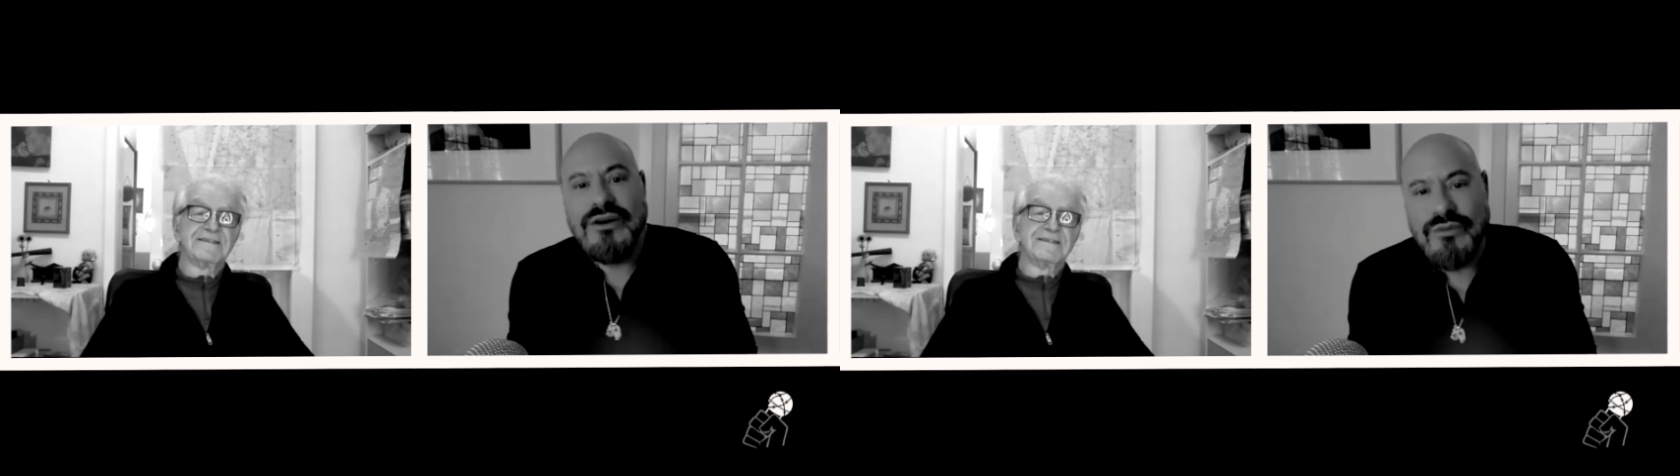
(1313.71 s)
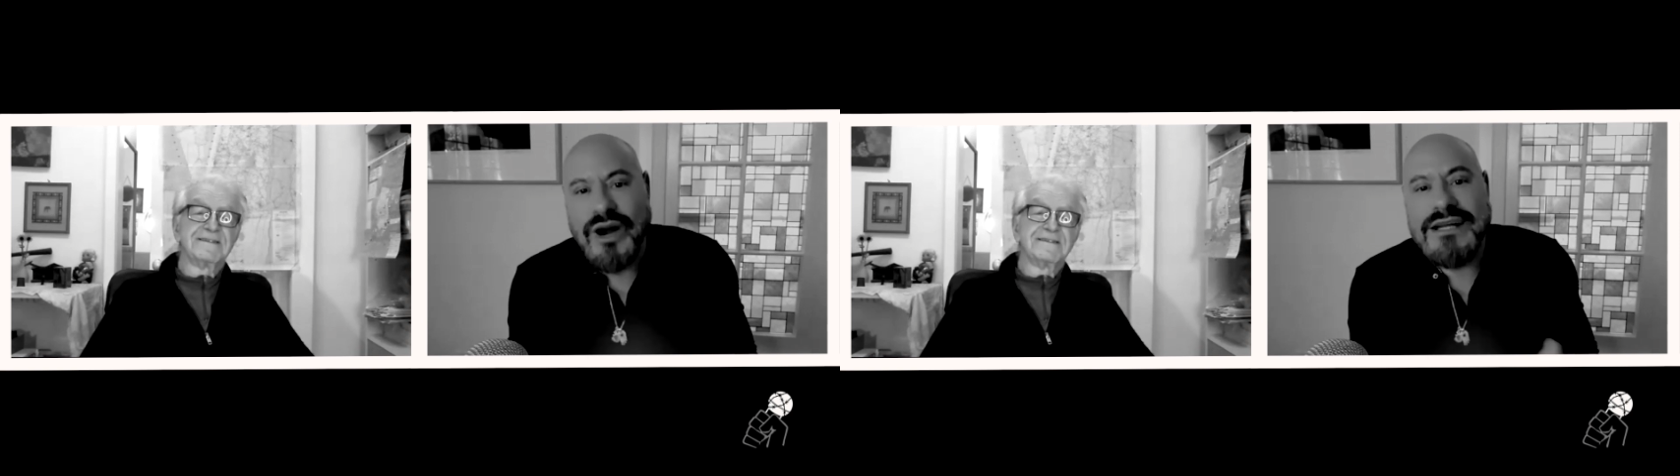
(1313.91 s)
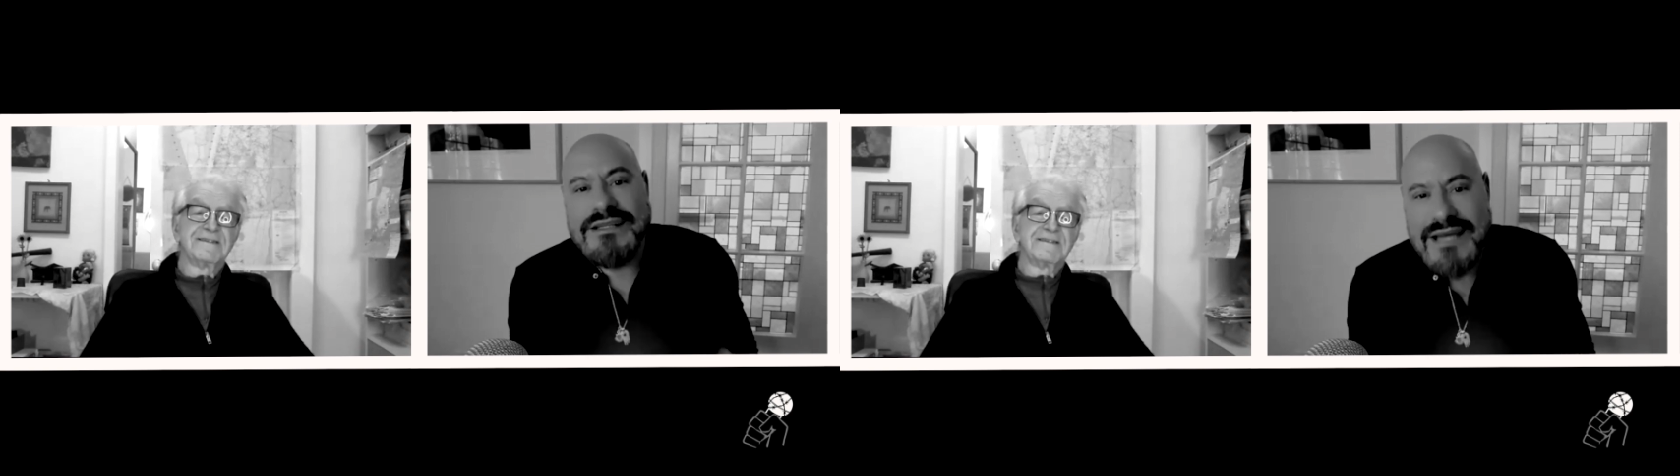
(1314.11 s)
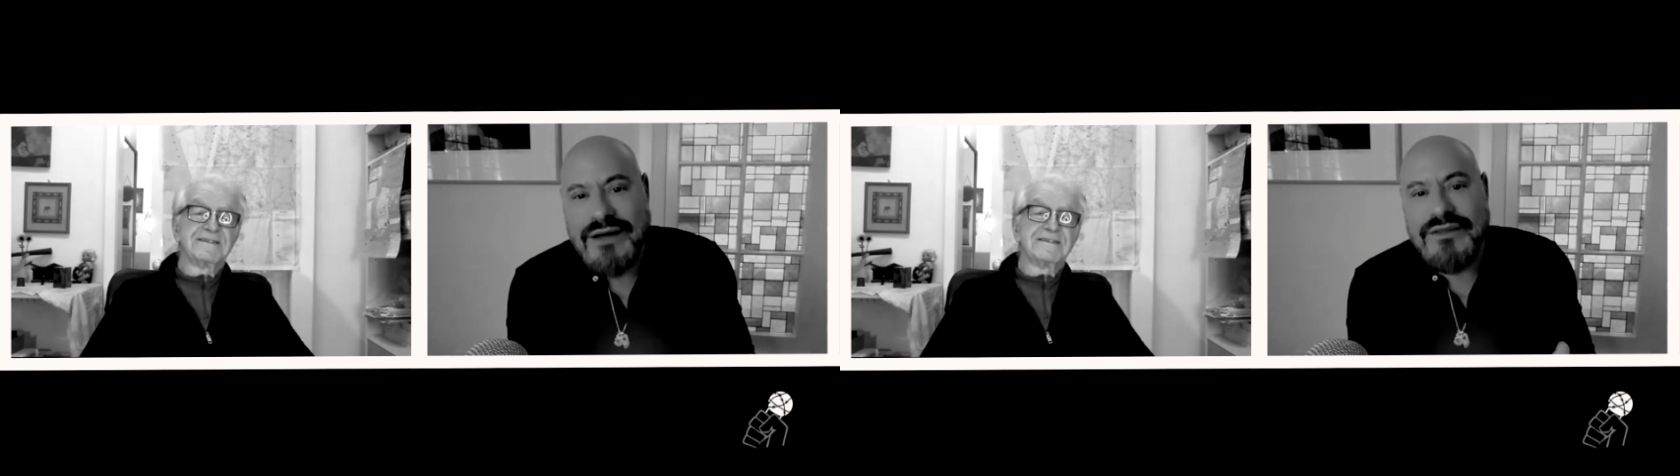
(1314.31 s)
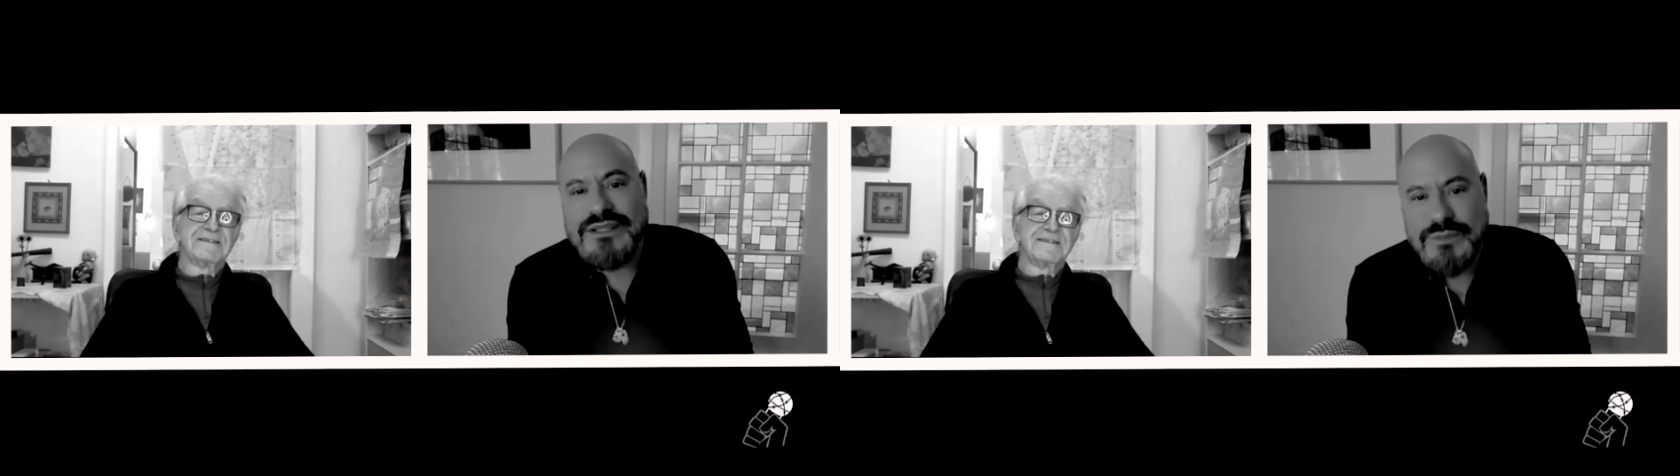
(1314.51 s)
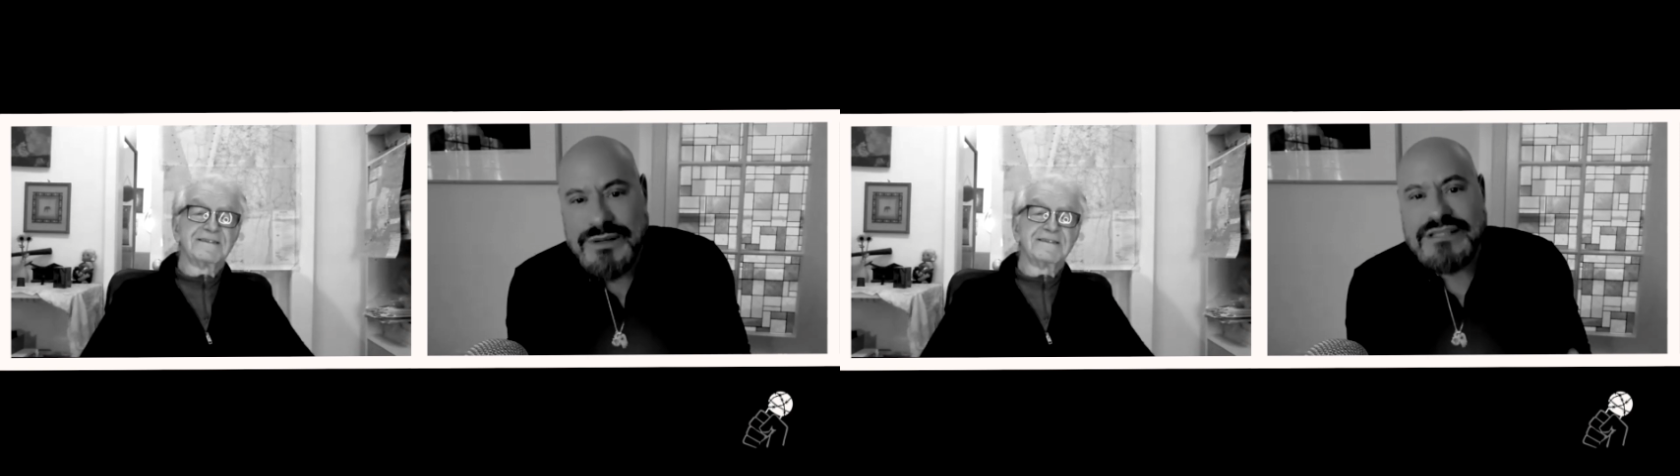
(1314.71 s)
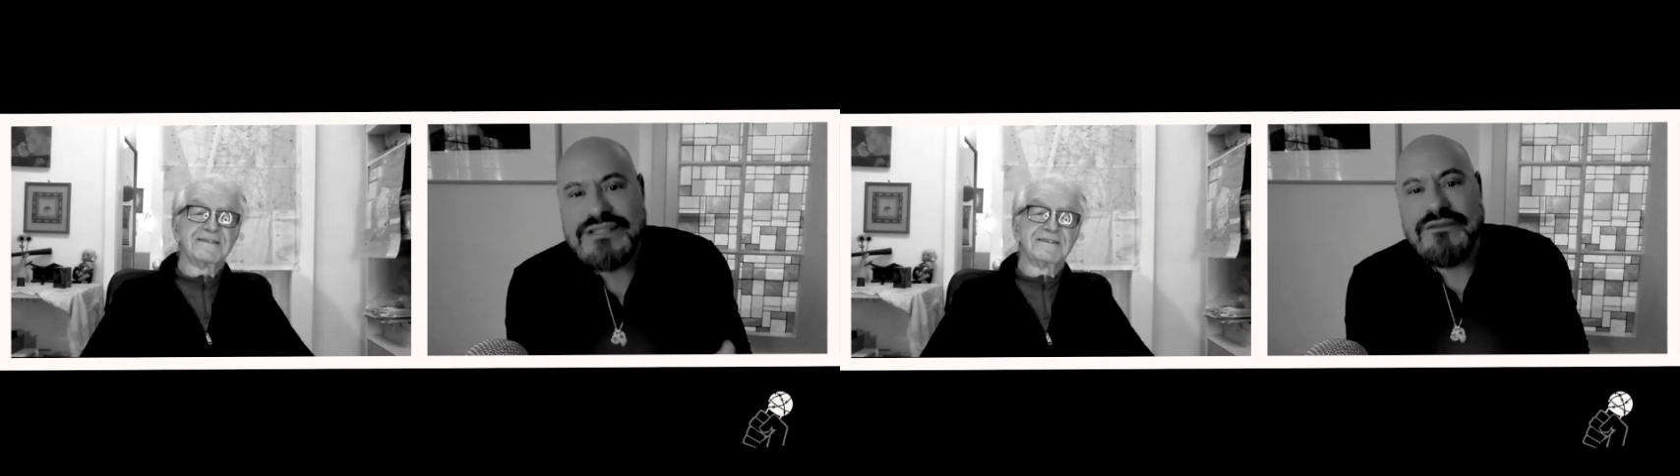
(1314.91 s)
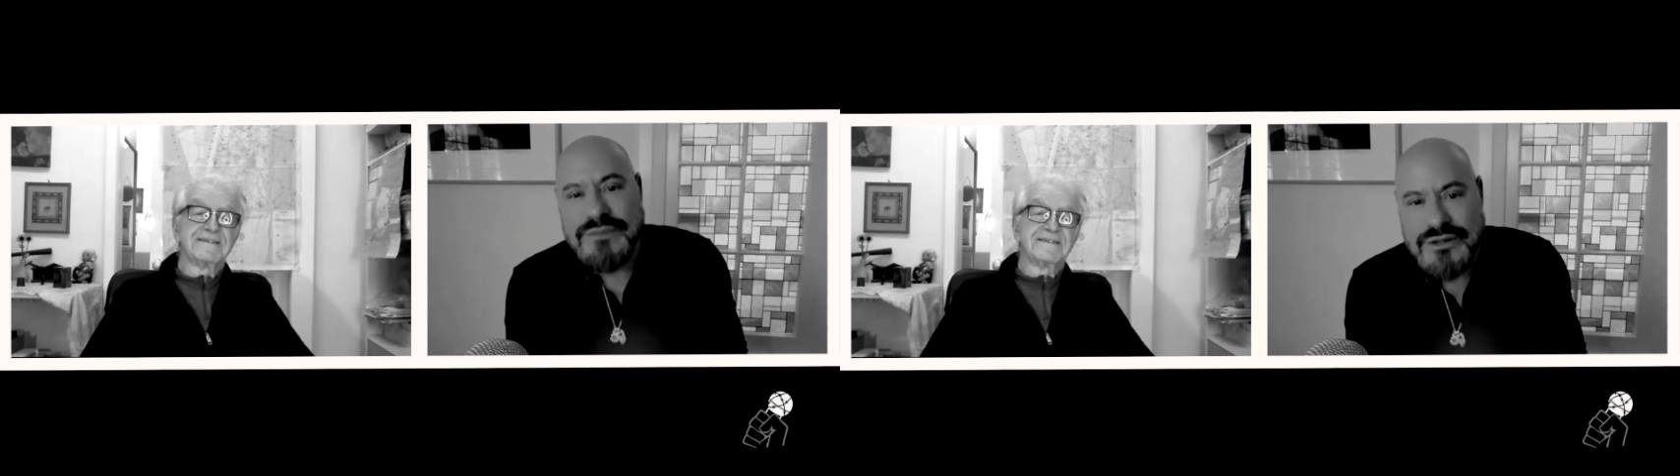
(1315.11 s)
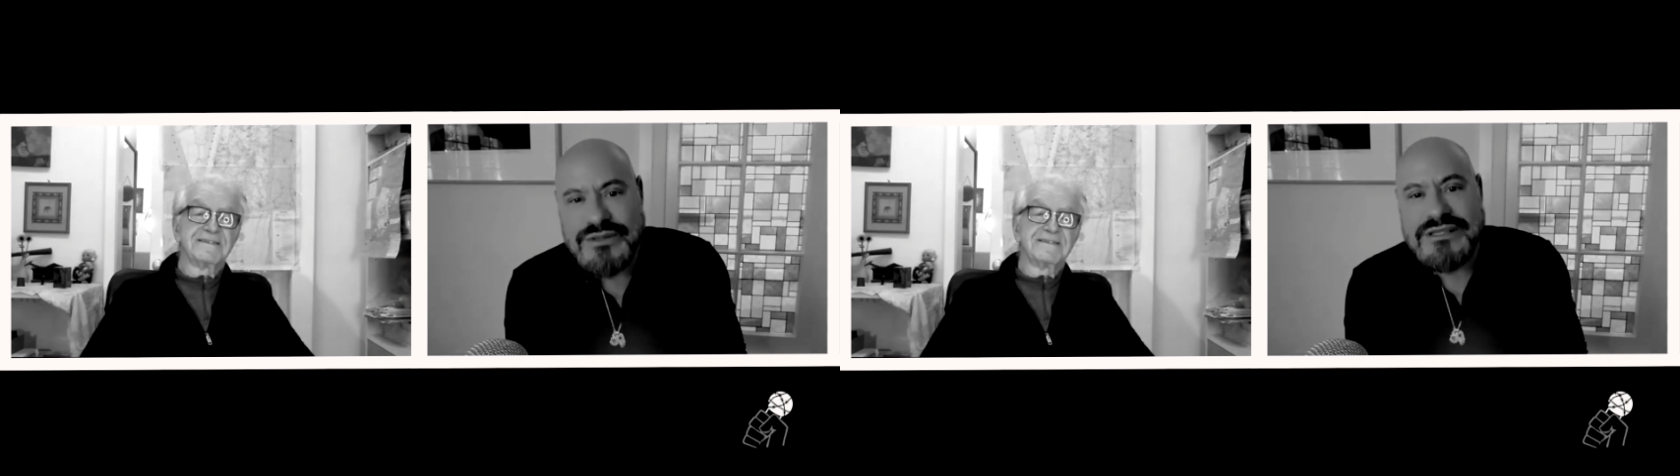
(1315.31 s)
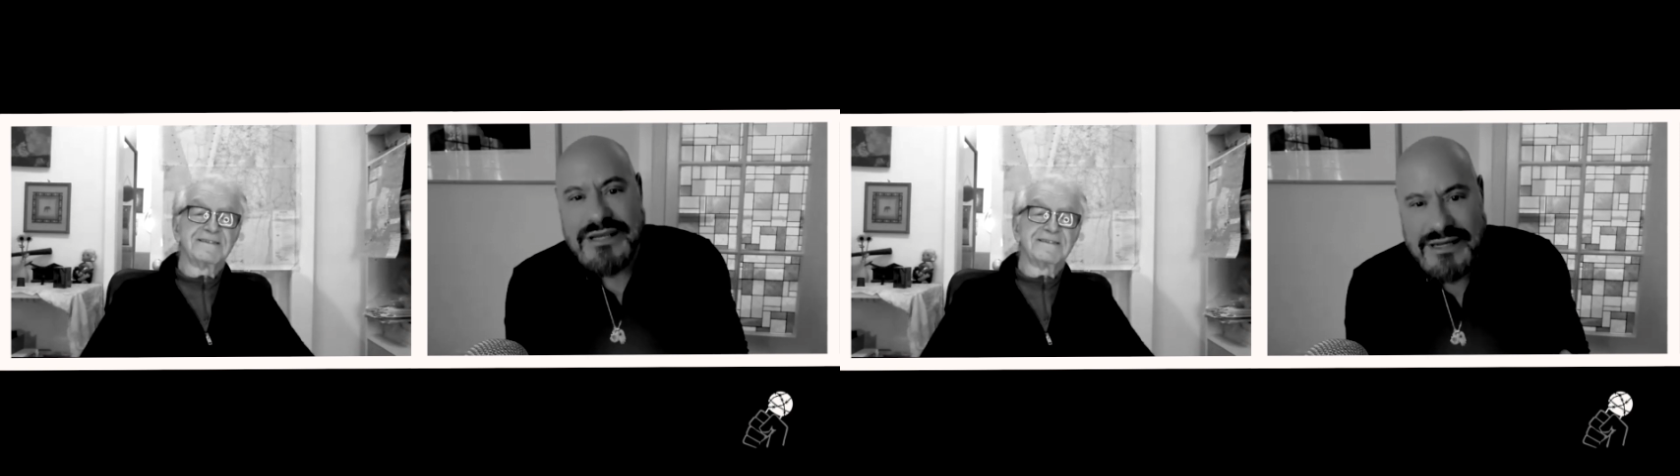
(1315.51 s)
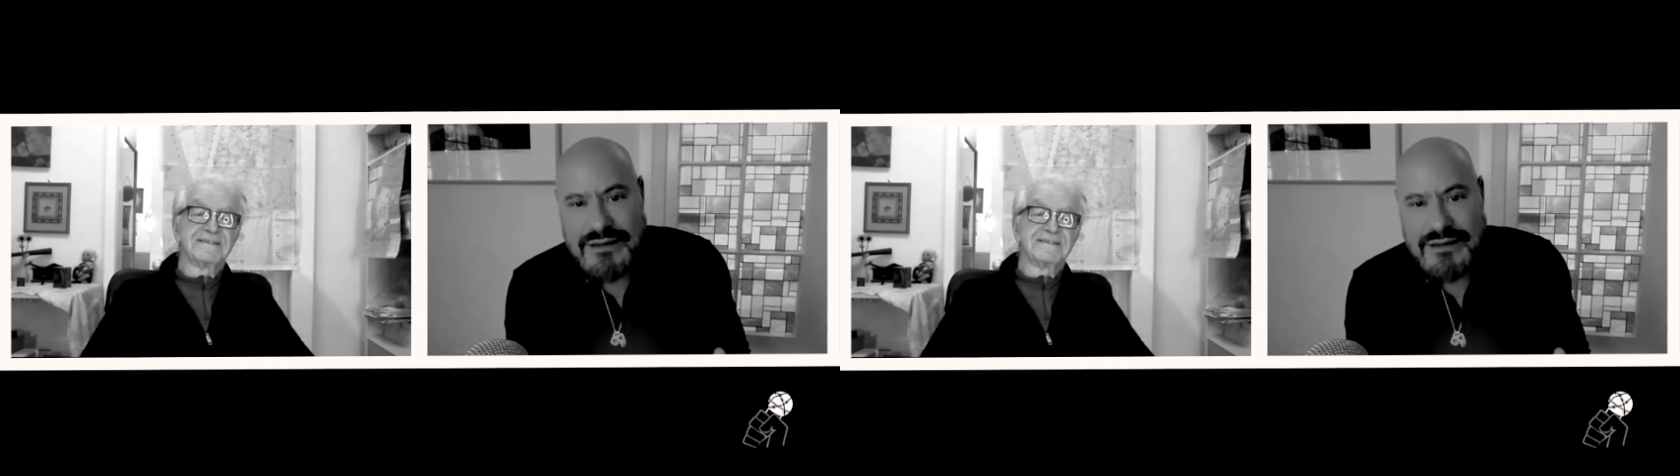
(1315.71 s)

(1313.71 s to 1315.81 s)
write down this piece of music.